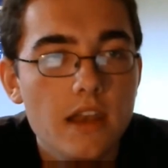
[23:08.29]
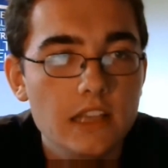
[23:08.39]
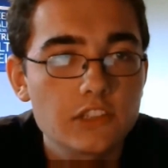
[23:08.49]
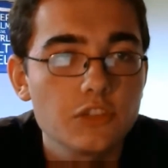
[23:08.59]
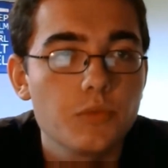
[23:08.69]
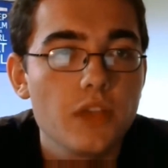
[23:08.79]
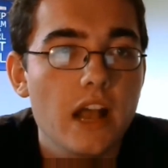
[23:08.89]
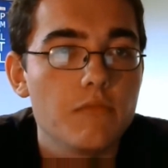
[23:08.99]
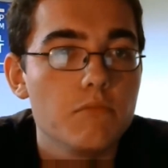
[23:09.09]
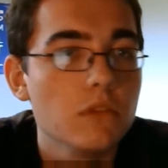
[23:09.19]
Next up we
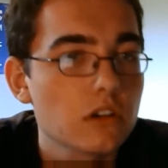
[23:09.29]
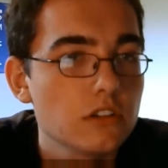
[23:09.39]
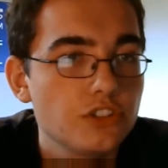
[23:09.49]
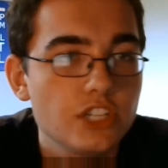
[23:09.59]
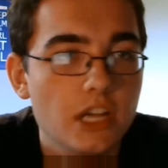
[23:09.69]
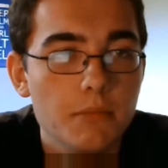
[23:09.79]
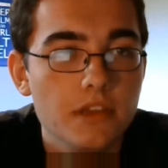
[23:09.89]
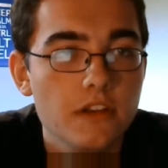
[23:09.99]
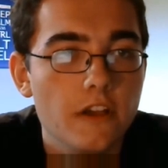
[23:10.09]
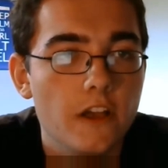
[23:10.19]
have Mukla's
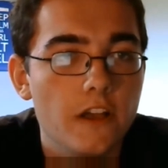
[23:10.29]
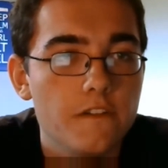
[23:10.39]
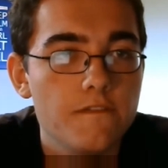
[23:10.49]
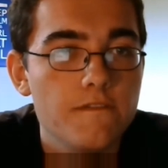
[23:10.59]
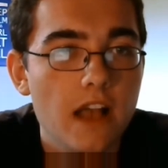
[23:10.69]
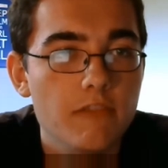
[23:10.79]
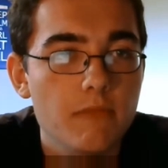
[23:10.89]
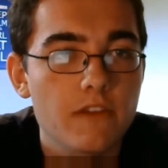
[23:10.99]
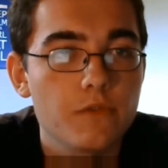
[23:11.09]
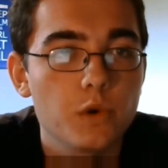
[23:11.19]
Champion, a 5
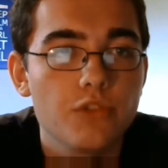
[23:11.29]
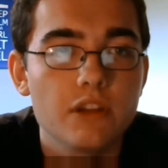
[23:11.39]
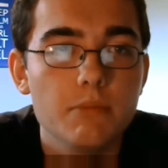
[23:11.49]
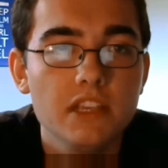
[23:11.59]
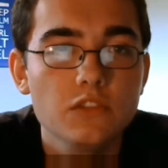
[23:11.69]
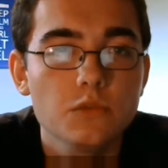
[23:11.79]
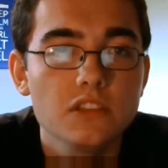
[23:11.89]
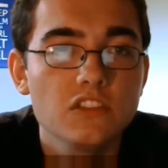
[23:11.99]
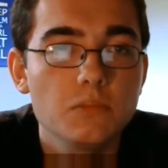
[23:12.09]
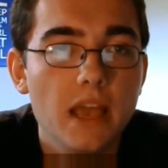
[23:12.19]
mana 4/3 beast with an
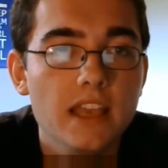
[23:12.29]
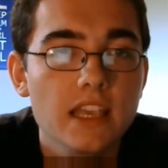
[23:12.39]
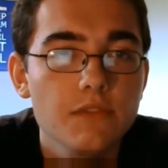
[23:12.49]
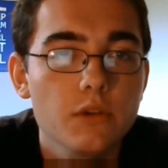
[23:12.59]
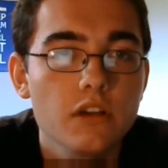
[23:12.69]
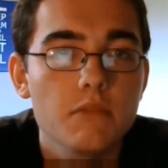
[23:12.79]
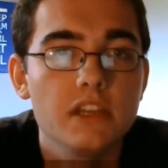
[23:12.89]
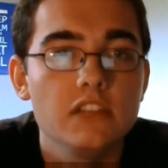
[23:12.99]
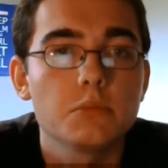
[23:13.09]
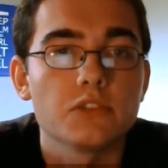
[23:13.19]
Inspire, give your other
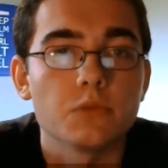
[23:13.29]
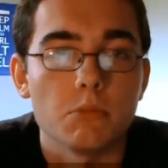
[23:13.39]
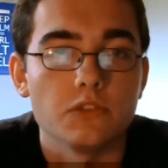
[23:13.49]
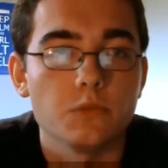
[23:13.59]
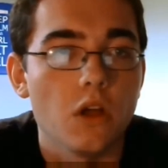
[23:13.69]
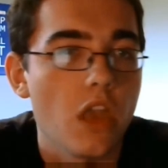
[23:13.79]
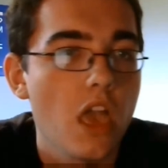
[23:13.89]
minions +1/+1.